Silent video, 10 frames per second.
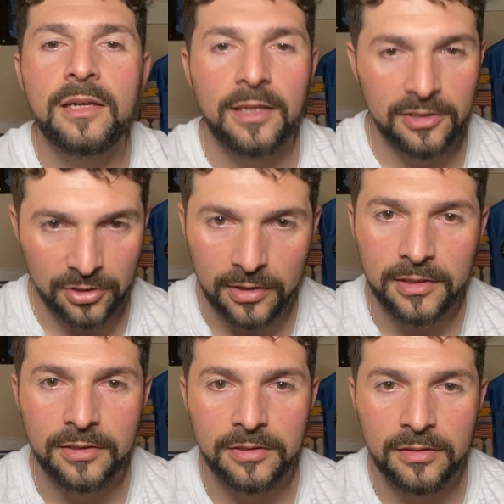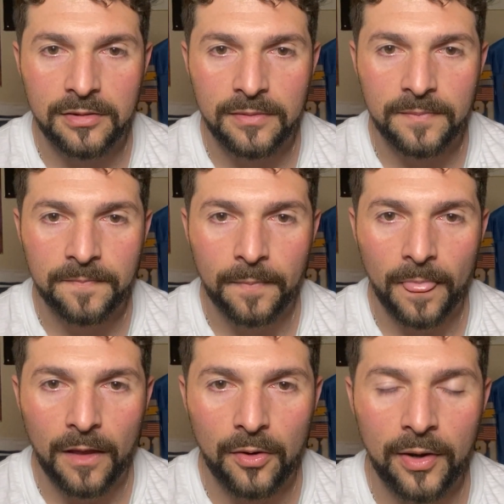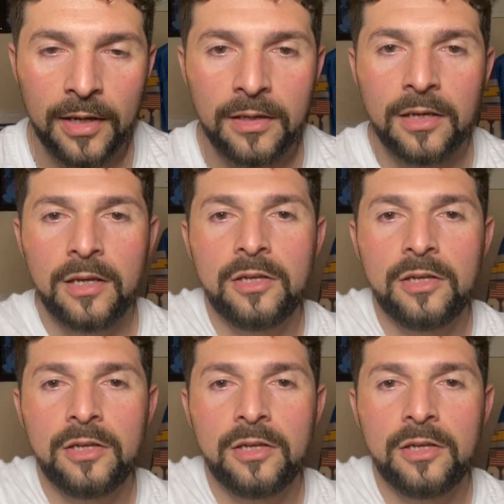That's all it is. All right?